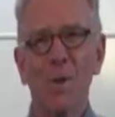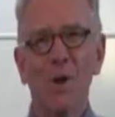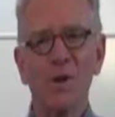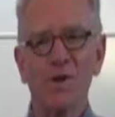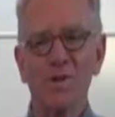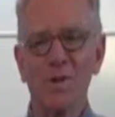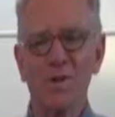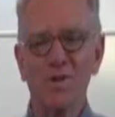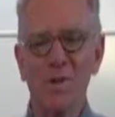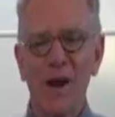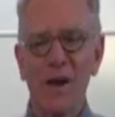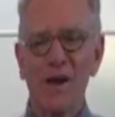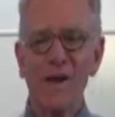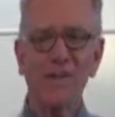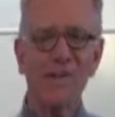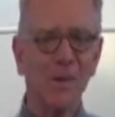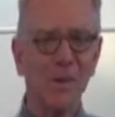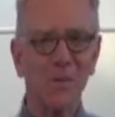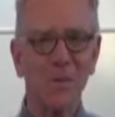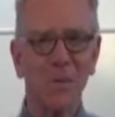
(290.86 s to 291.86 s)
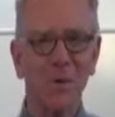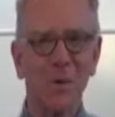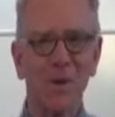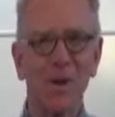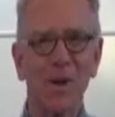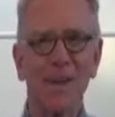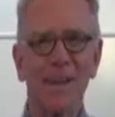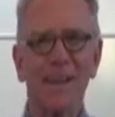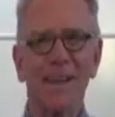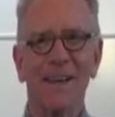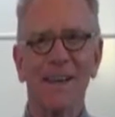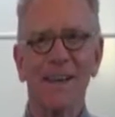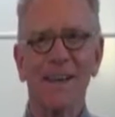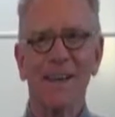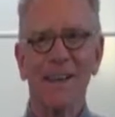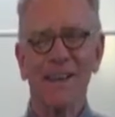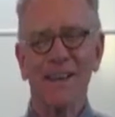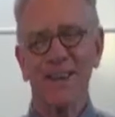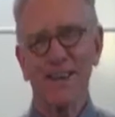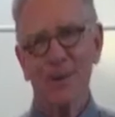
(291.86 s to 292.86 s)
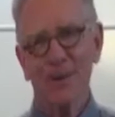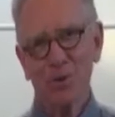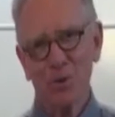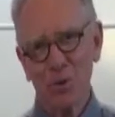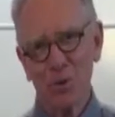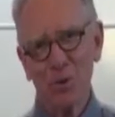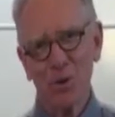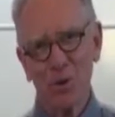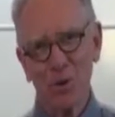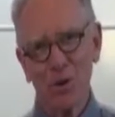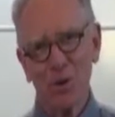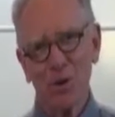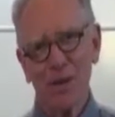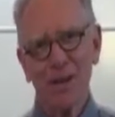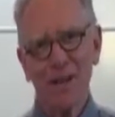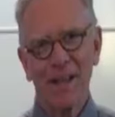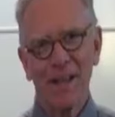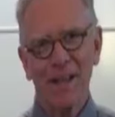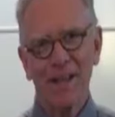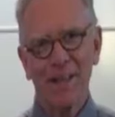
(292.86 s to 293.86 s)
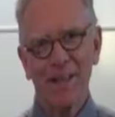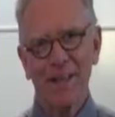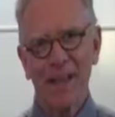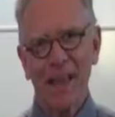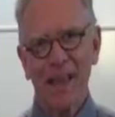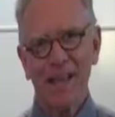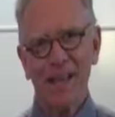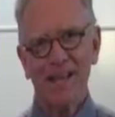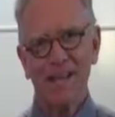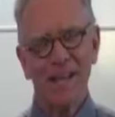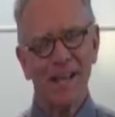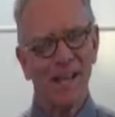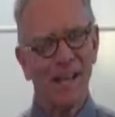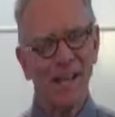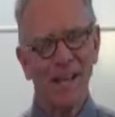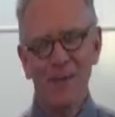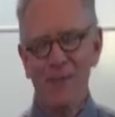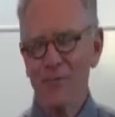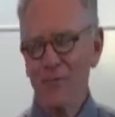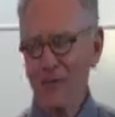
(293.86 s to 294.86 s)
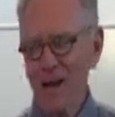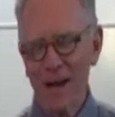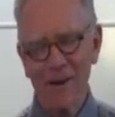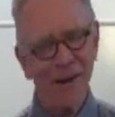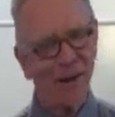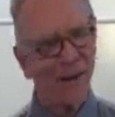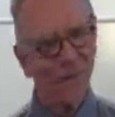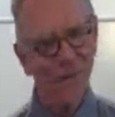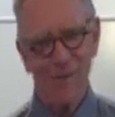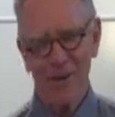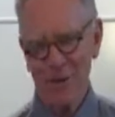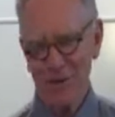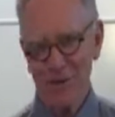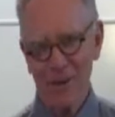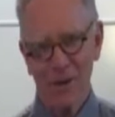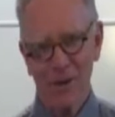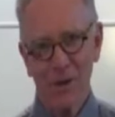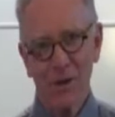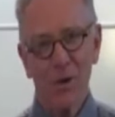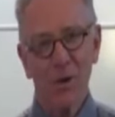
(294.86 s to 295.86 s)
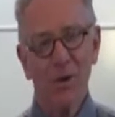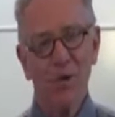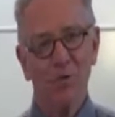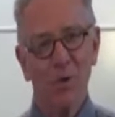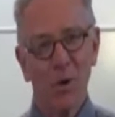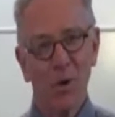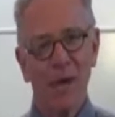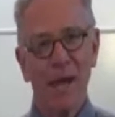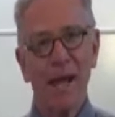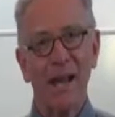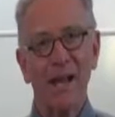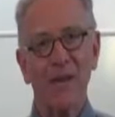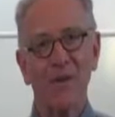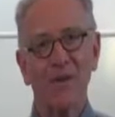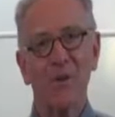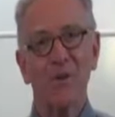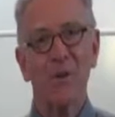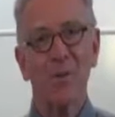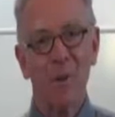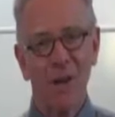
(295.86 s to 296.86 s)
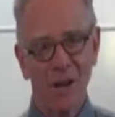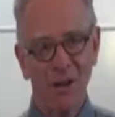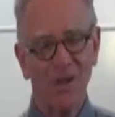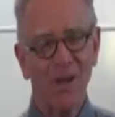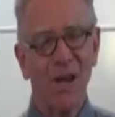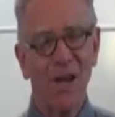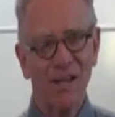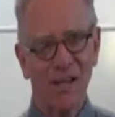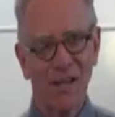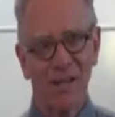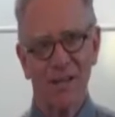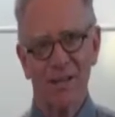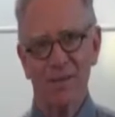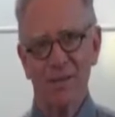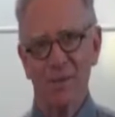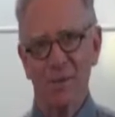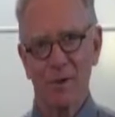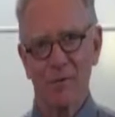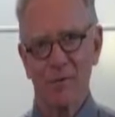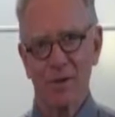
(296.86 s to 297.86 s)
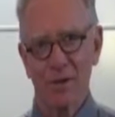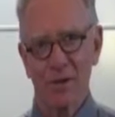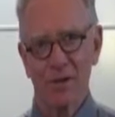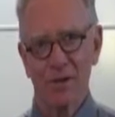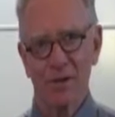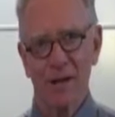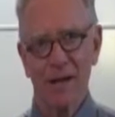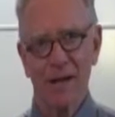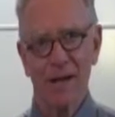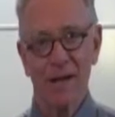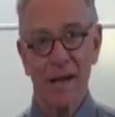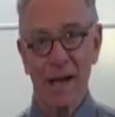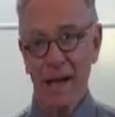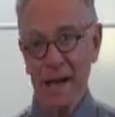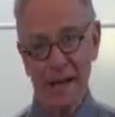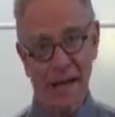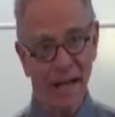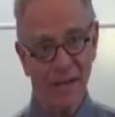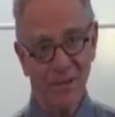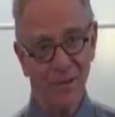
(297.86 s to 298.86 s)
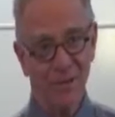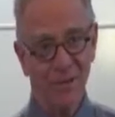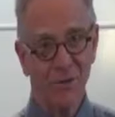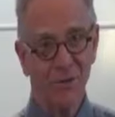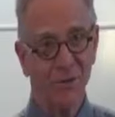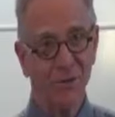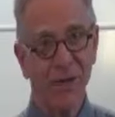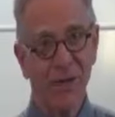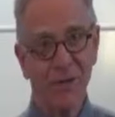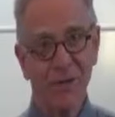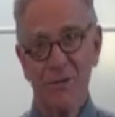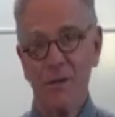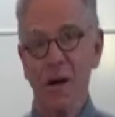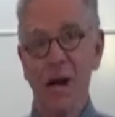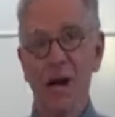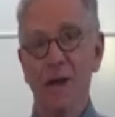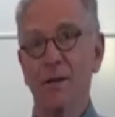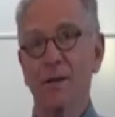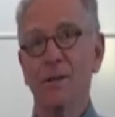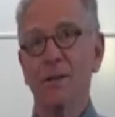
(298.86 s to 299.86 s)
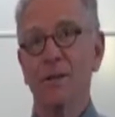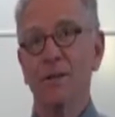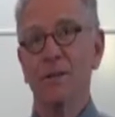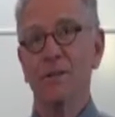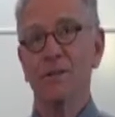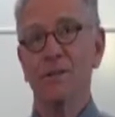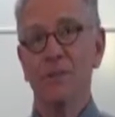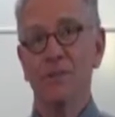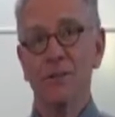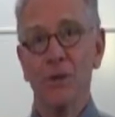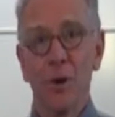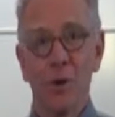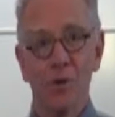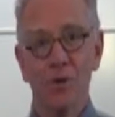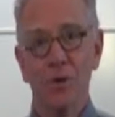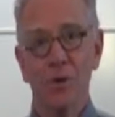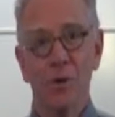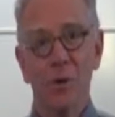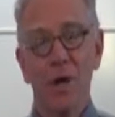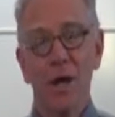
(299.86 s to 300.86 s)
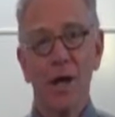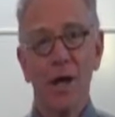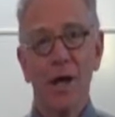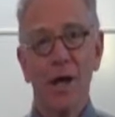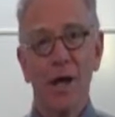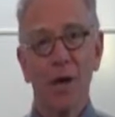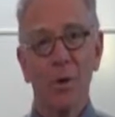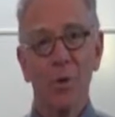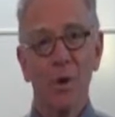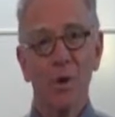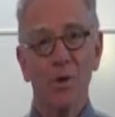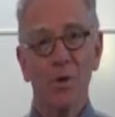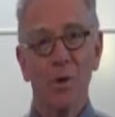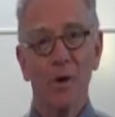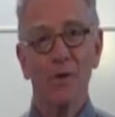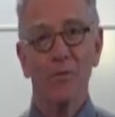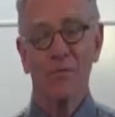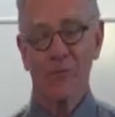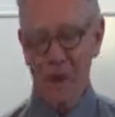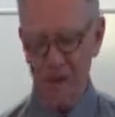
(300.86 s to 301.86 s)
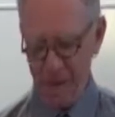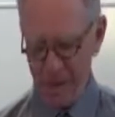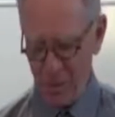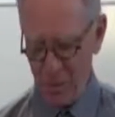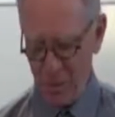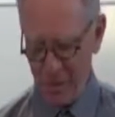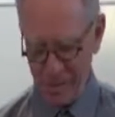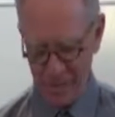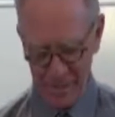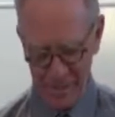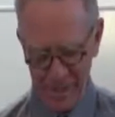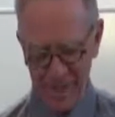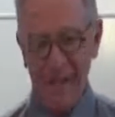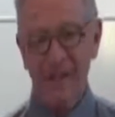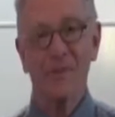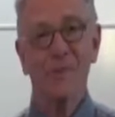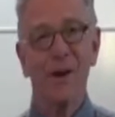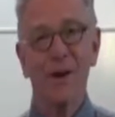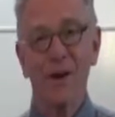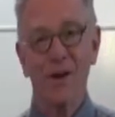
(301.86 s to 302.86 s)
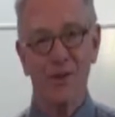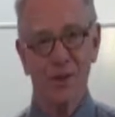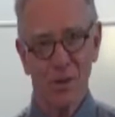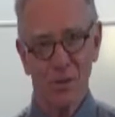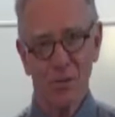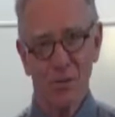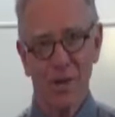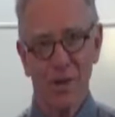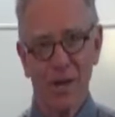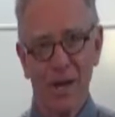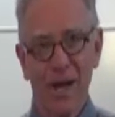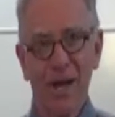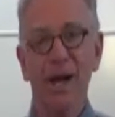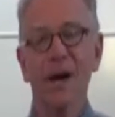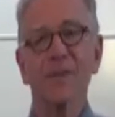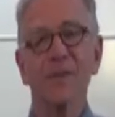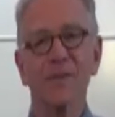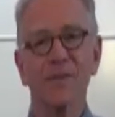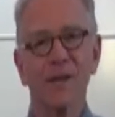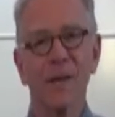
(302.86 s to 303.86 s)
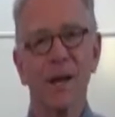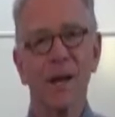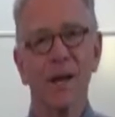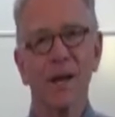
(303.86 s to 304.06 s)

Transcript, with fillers: which is a very simple tool that is very efficient for getting to the best ideas that we've generated. And as the screenshot shows you we do it very quickly and very simply. I often